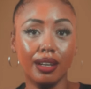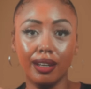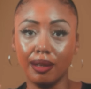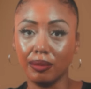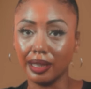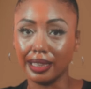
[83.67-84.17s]

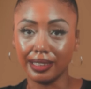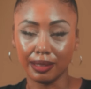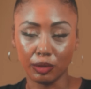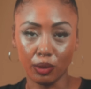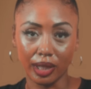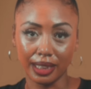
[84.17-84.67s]
I'm gonna leave
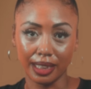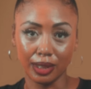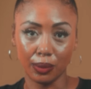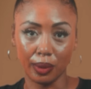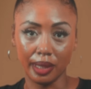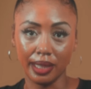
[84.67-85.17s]
some
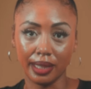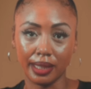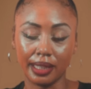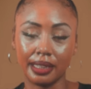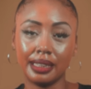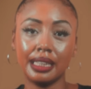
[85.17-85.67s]
crusties on
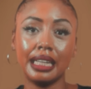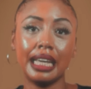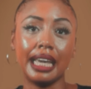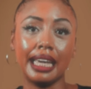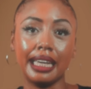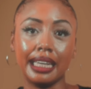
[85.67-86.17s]
here.
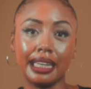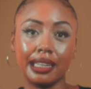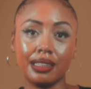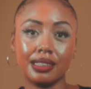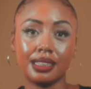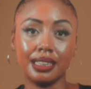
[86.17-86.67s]

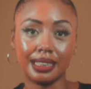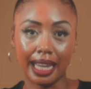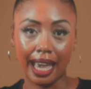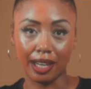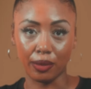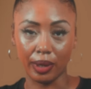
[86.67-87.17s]
And since I
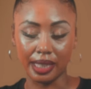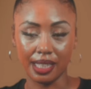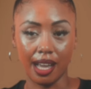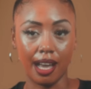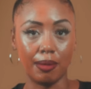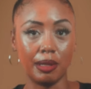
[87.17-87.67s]
had a great
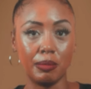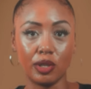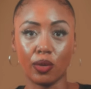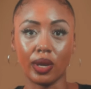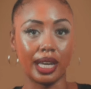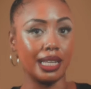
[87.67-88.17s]
time, let me
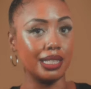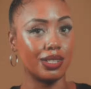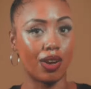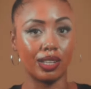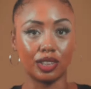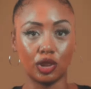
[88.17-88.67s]
go ahead and
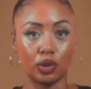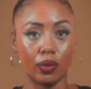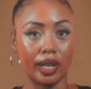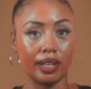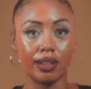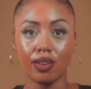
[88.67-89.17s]
toss the
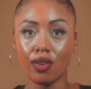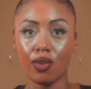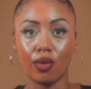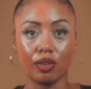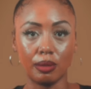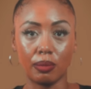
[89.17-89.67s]
joint
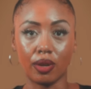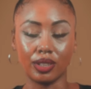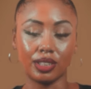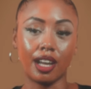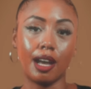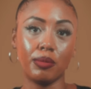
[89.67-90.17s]
on the bar
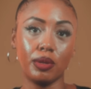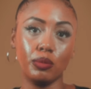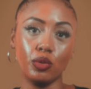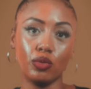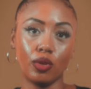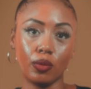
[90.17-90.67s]
top and
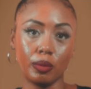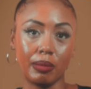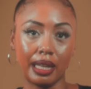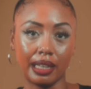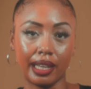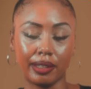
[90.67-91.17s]
move on with
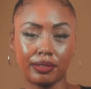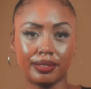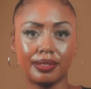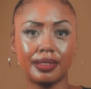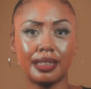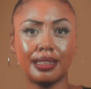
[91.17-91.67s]
my
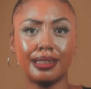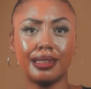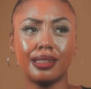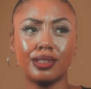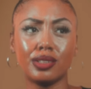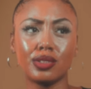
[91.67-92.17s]
life.
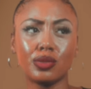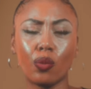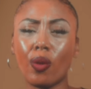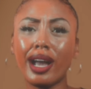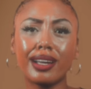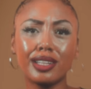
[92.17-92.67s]

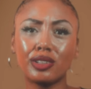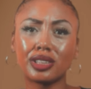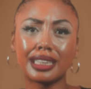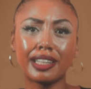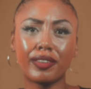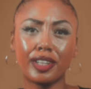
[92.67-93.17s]
Why couldn't you
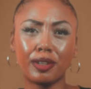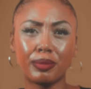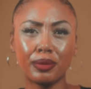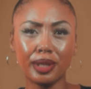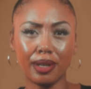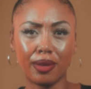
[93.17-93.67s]
just leave it in your
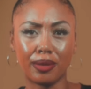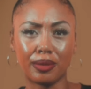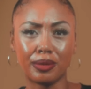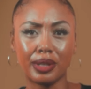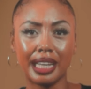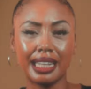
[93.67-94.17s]
booty
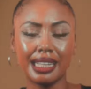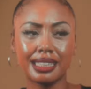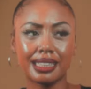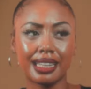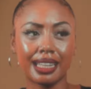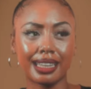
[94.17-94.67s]
hole? And
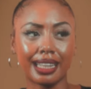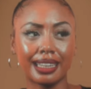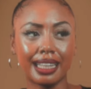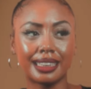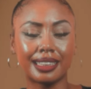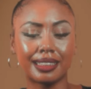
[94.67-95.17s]
that's like, like
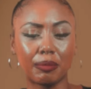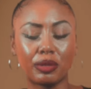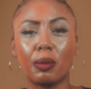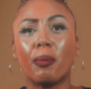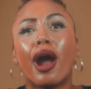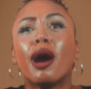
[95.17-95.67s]
that's the,
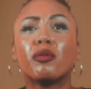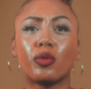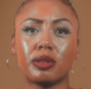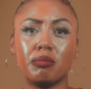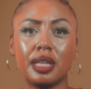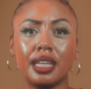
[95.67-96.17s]
the problem
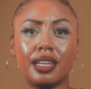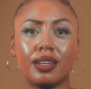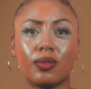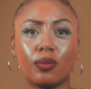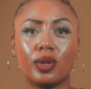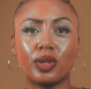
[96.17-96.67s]
with
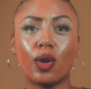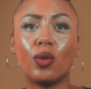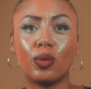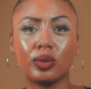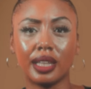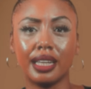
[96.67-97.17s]
me with the
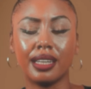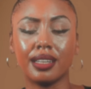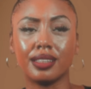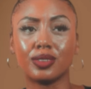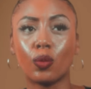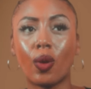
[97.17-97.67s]
whole thing
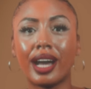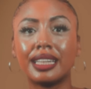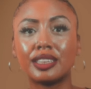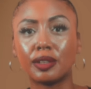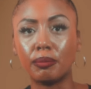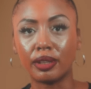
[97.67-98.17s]
is why
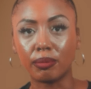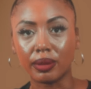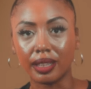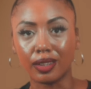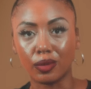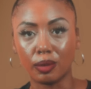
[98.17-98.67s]
is there a butt
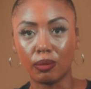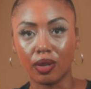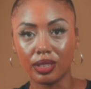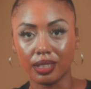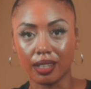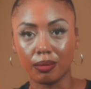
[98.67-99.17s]
plug on the
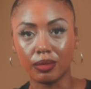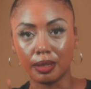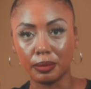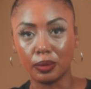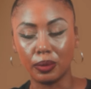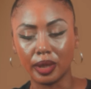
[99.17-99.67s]
bar top,
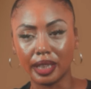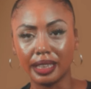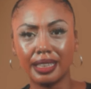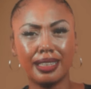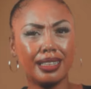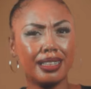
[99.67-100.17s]
number one?
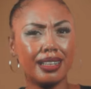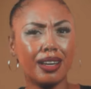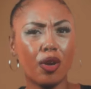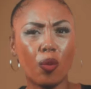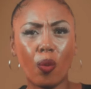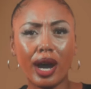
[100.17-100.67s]

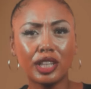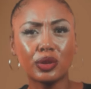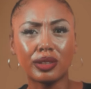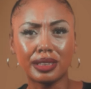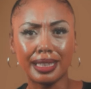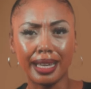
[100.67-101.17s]
Why did you
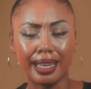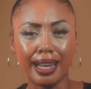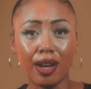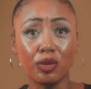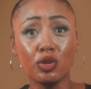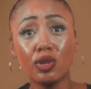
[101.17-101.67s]
have to take it
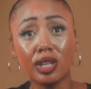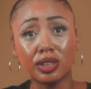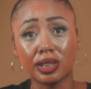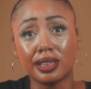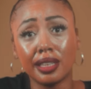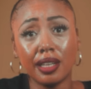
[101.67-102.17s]
out? You could have
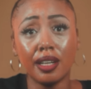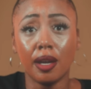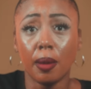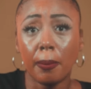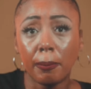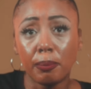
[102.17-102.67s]
just
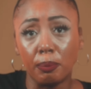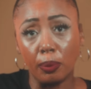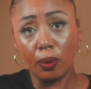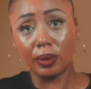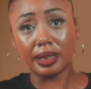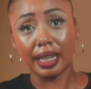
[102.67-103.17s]

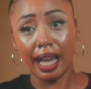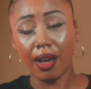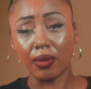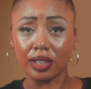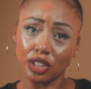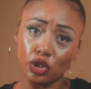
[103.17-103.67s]
pulled it
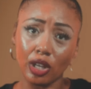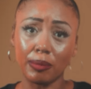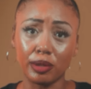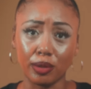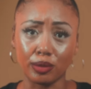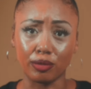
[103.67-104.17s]
out and then
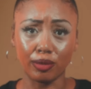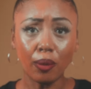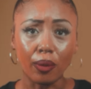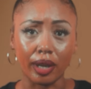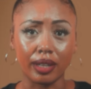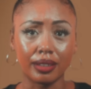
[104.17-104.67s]
dropped it on the
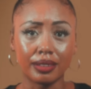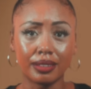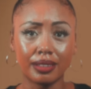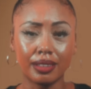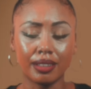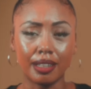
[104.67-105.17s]
floor.
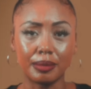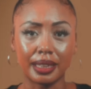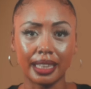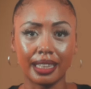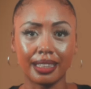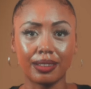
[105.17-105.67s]
You know what I'm
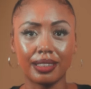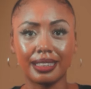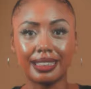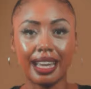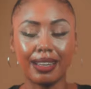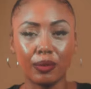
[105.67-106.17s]
saying?
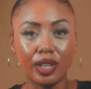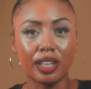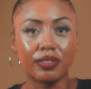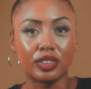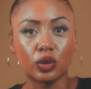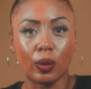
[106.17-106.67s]
That we
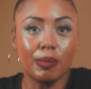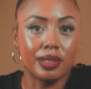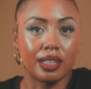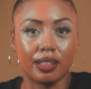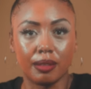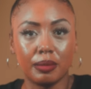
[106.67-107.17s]
could have swept
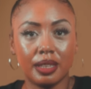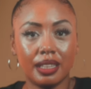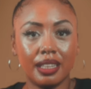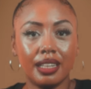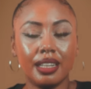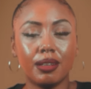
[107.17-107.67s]
it up.
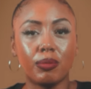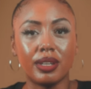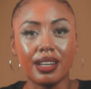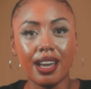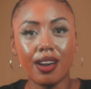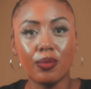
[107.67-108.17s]
But
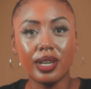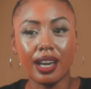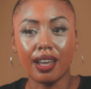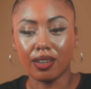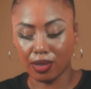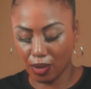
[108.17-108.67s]
now we
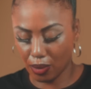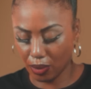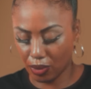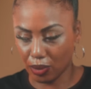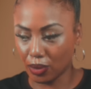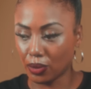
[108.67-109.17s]
gotta go
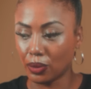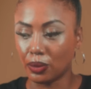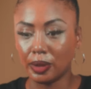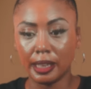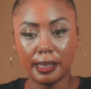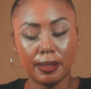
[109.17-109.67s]

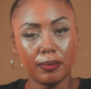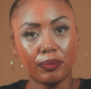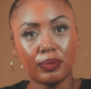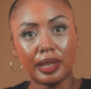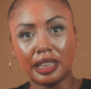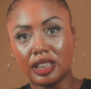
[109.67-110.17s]
through
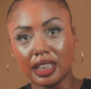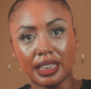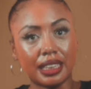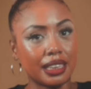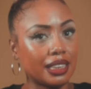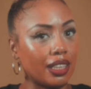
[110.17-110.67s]

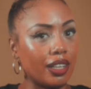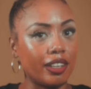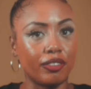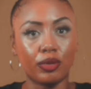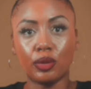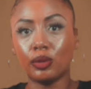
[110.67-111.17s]
logistics
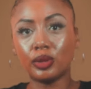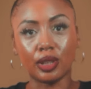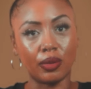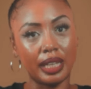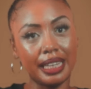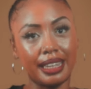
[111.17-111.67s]
of who's
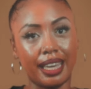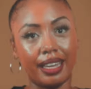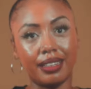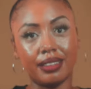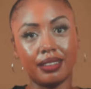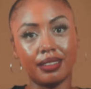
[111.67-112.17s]
gonna get
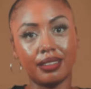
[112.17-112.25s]
that